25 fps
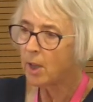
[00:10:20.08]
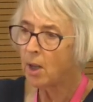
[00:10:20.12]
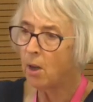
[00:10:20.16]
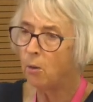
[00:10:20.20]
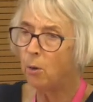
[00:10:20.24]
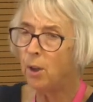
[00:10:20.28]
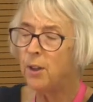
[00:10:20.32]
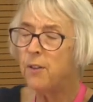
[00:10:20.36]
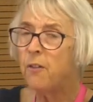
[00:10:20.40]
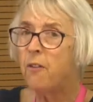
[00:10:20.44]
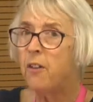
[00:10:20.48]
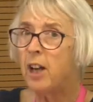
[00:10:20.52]

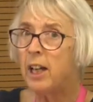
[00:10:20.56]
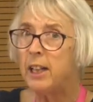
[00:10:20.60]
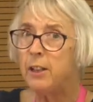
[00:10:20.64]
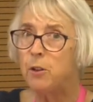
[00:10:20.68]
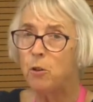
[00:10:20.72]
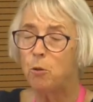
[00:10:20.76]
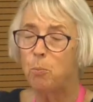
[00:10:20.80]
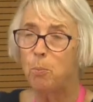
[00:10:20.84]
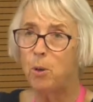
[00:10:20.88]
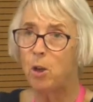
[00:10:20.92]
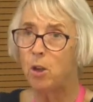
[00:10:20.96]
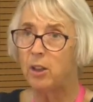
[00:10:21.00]
One
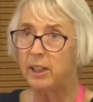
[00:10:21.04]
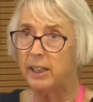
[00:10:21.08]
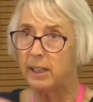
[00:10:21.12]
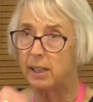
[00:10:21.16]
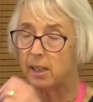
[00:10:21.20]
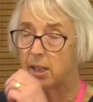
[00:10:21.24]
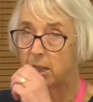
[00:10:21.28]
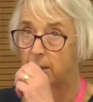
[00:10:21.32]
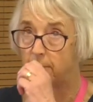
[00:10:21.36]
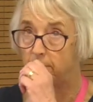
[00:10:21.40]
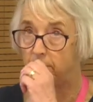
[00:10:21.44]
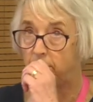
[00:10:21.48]
final
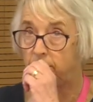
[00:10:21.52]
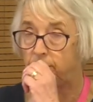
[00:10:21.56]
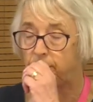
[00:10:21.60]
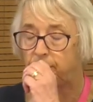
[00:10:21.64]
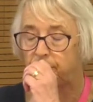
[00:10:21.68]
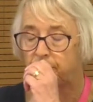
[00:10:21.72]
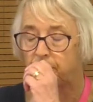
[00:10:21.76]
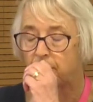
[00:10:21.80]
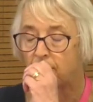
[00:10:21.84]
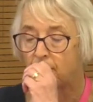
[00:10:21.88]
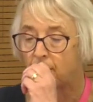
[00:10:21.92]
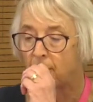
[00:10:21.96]
point,
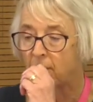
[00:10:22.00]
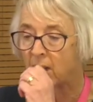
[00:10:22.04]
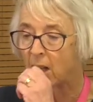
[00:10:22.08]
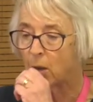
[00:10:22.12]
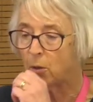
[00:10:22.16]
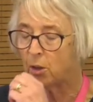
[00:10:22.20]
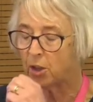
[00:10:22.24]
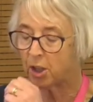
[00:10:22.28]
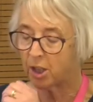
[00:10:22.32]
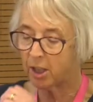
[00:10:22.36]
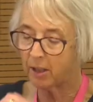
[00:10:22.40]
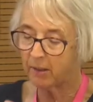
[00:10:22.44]

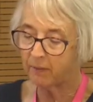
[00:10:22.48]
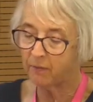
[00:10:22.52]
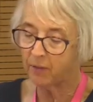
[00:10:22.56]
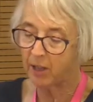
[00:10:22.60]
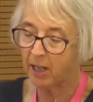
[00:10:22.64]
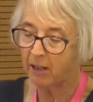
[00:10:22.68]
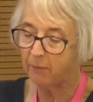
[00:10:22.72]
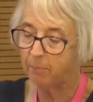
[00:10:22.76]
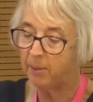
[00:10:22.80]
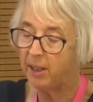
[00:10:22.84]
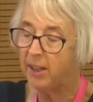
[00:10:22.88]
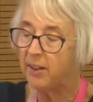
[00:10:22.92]
which
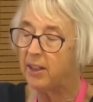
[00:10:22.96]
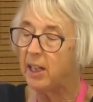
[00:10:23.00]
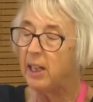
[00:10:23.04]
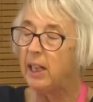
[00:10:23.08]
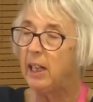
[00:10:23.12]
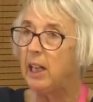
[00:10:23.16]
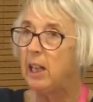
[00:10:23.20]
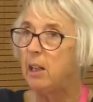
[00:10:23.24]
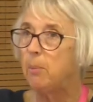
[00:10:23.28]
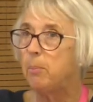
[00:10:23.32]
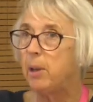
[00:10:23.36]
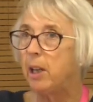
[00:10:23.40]
I've been
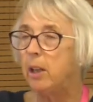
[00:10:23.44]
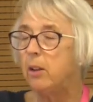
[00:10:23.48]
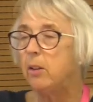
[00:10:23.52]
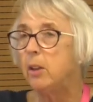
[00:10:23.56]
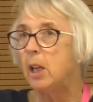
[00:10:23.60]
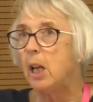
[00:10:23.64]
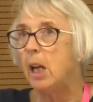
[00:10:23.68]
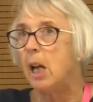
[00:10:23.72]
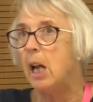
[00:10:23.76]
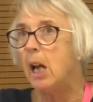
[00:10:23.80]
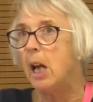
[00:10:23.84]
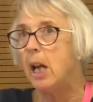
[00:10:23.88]
thinking about,
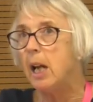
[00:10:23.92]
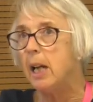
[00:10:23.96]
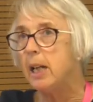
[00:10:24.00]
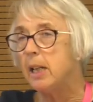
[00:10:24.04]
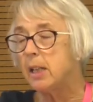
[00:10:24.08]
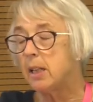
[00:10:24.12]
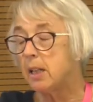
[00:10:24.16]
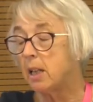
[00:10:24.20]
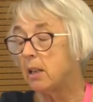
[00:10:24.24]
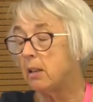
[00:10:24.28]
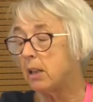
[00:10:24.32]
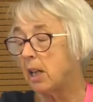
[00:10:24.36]

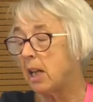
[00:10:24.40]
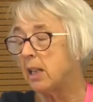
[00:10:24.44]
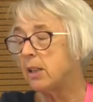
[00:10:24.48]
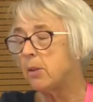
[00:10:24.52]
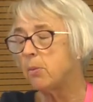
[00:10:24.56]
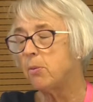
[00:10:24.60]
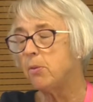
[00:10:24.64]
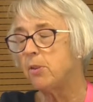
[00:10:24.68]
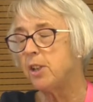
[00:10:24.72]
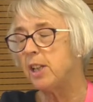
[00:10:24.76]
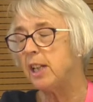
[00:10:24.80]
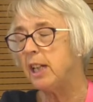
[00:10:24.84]
is that, as
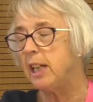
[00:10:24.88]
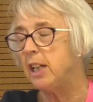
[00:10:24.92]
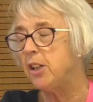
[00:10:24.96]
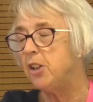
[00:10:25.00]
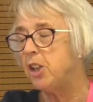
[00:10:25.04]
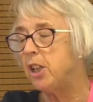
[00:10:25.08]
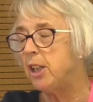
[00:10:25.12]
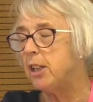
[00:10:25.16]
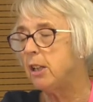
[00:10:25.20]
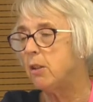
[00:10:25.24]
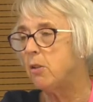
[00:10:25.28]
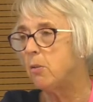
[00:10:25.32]
we'll see,
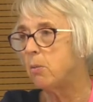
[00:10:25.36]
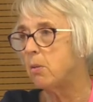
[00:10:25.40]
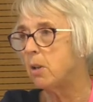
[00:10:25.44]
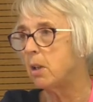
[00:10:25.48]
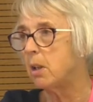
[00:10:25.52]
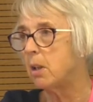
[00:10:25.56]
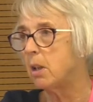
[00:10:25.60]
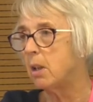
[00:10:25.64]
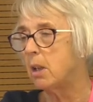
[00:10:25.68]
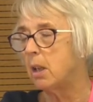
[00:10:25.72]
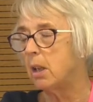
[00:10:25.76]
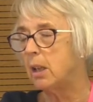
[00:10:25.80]
she did
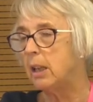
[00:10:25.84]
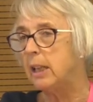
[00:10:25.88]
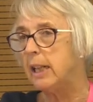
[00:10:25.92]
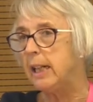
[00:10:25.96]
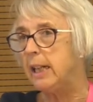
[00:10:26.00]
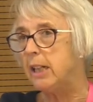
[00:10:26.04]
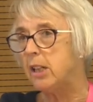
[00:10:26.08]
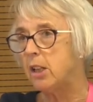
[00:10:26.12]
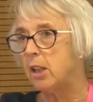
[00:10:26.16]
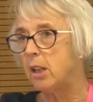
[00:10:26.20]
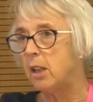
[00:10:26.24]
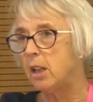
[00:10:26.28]
work
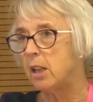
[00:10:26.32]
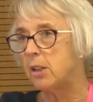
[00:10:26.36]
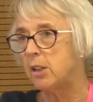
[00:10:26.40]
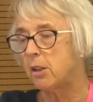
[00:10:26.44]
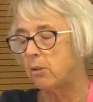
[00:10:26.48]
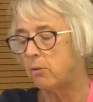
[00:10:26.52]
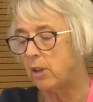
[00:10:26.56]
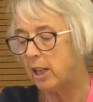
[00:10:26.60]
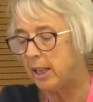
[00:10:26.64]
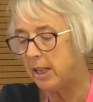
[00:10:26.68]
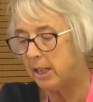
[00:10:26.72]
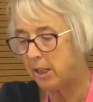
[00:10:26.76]
later as
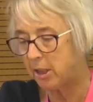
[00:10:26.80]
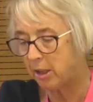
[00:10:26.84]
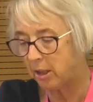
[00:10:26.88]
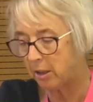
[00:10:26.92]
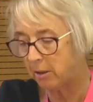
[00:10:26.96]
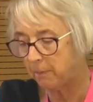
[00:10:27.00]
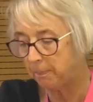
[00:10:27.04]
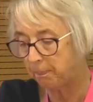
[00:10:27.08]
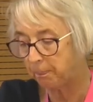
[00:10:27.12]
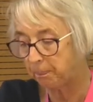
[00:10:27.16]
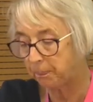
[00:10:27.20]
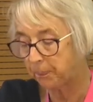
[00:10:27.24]
a
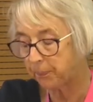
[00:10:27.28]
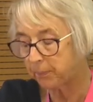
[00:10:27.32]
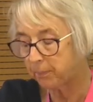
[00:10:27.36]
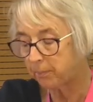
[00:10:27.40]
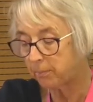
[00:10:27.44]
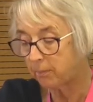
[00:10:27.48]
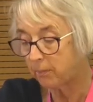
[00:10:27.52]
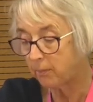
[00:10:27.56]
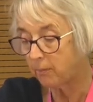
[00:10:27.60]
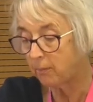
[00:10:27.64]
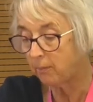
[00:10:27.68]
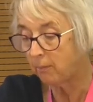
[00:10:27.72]
writer.
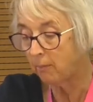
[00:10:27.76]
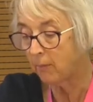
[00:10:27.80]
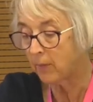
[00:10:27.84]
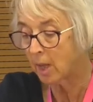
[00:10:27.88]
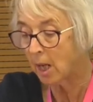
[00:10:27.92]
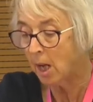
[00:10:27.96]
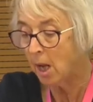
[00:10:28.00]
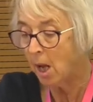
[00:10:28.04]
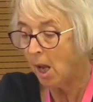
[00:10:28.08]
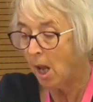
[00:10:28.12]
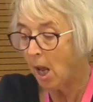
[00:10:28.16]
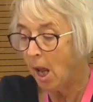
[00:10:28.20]

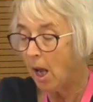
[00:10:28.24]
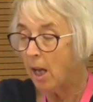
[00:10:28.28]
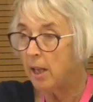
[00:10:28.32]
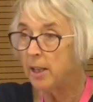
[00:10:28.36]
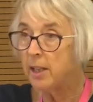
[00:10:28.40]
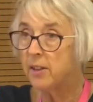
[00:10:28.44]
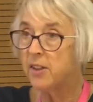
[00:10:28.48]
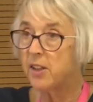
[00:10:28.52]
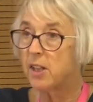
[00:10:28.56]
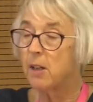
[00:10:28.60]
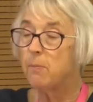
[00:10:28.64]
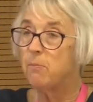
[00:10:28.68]

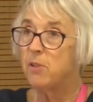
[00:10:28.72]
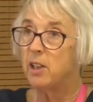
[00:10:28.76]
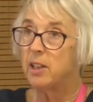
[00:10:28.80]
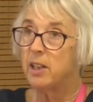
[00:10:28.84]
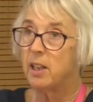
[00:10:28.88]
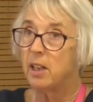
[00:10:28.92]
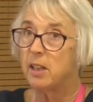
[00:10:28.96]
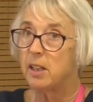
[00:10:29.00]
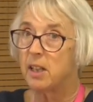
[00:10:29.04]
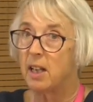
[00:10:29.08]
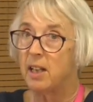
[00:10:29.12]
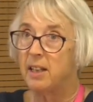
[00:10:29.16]
And if someone
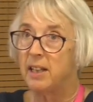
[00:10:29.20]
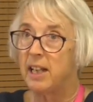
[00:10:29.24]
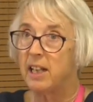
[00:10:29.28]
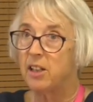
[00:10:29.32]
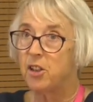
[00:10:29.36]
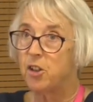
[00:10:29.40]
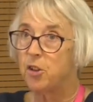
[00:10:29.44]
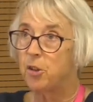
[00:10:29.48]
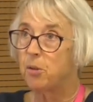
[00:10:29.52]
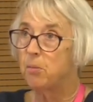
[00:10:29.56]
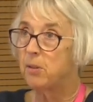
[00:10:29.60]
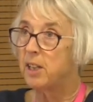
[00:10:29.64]
has a
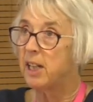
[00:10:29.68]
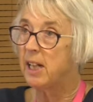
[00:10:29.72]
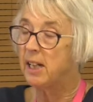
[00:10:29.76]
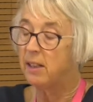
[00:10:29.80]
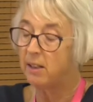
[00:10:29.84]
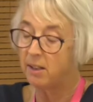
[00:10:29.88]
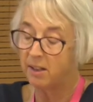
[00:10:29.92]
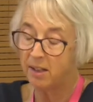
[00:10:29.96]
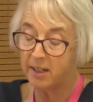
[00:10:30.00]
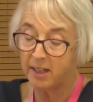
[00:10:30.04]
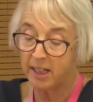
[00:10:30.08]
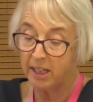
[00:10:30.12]
natural
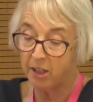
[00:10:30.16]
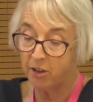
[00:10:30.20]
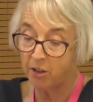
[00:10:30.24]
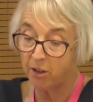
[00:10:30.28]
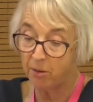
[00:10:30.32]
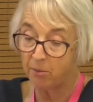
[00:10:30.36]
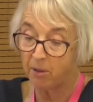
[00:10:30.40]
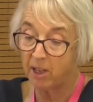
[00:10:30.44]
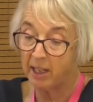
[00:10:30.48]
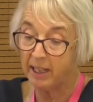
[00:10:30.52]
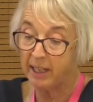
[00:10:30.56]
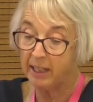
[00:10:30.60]
tendency
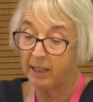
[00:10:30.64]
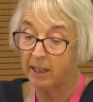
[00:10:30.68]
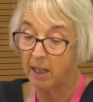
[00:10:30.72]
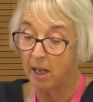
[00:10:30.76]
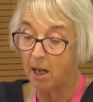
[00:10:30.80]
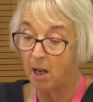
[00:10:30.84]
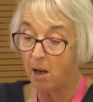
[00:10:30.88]
to write,